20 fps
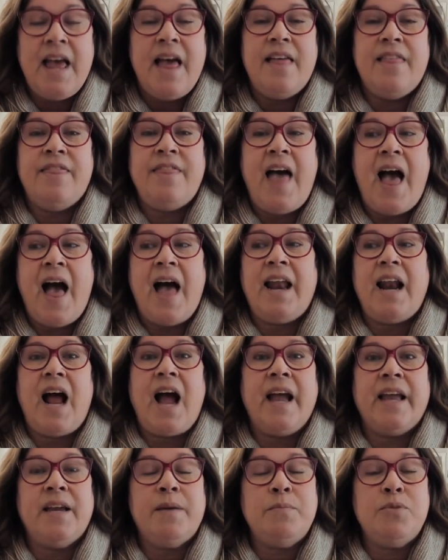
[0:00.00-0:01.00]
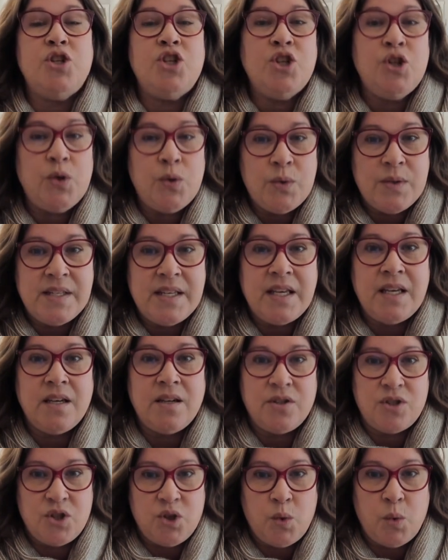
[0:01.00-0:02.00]
that I am choosing
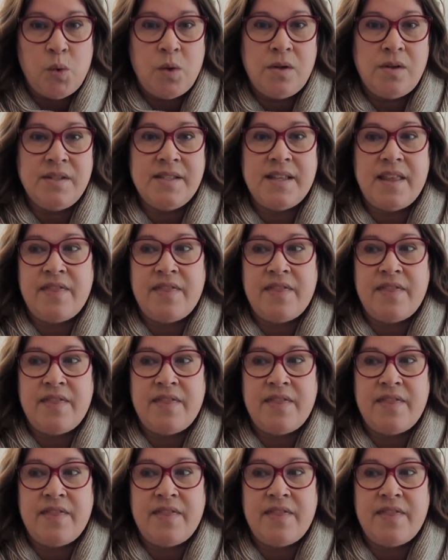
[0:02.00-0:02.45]
tools